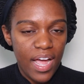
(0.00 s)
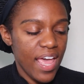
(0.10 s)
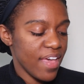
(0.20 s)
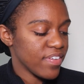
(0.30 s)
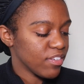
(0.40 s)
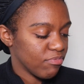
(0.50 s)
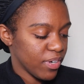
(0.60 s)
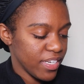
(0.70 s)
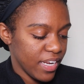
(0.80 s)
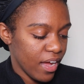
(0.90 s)
I have it
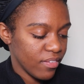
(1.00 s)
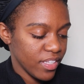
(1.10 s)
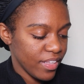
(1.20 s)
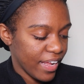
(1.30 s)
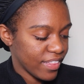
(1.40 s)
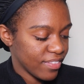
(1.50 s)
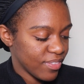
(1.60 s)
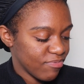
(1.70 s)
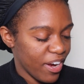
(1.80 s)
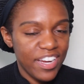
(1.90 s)
written down, like
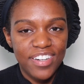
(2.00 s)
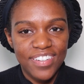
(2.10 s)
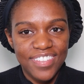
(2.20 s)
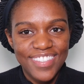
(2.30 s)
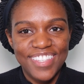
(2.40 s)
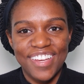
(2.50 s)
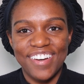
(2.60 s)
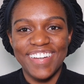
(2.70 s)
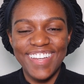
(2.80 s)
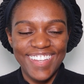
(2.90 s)
right here.
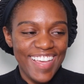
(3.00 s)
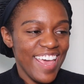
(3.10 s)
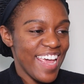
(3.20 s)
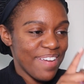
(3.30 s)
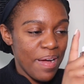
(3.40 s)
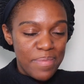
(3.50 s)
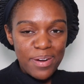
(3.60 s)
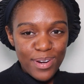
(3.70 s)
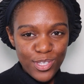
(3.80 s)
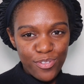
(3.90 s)
So, and my
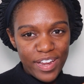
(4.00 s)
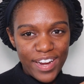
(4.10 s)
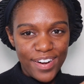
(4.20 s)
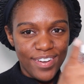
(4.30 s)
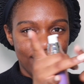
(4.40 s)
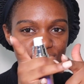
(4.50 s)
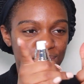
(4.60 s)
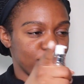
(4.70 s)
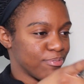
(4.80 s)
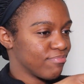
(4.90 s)
mirror is over here,
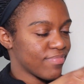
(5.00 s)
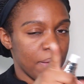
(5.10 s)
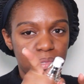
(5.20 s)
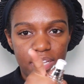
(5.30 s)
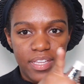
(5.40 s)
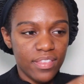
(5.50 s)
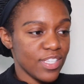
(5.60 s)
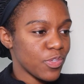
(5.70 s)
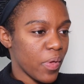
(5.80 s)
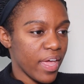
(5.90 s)
so I'm looking
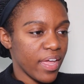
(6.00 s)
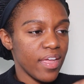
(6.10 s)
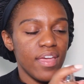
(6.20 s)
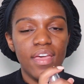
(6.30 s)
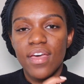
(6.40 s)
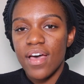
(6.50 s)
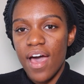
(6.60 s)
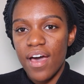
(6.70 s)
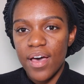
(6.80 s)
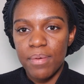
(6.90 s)
this way.
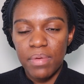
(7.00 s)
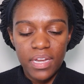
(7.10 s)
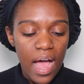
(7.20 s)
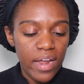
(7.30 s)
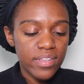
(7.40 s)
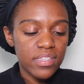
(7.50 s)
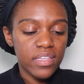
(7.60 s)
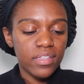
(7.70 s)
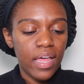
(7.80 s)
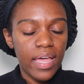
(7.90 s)
And
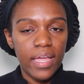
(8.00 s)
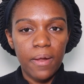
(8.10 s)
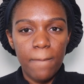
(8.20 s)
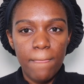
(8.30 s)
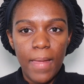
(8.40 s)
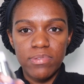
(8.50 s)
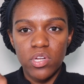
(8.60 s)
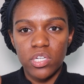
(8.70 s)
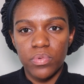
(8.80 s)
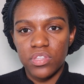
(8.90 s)
honestly, like, I'm
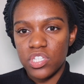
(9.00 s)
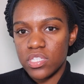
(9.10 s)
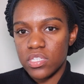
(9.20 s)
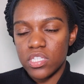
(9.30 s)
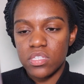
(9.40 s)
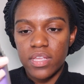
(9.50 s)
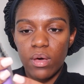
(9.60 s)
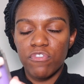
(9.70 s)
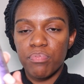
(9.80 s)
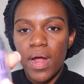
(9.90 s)
starting with just this
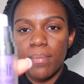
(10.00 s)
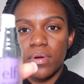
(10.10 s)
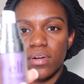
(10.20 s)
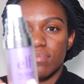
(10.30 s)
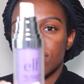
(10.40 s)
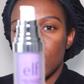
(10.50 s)
e.l.f. primer.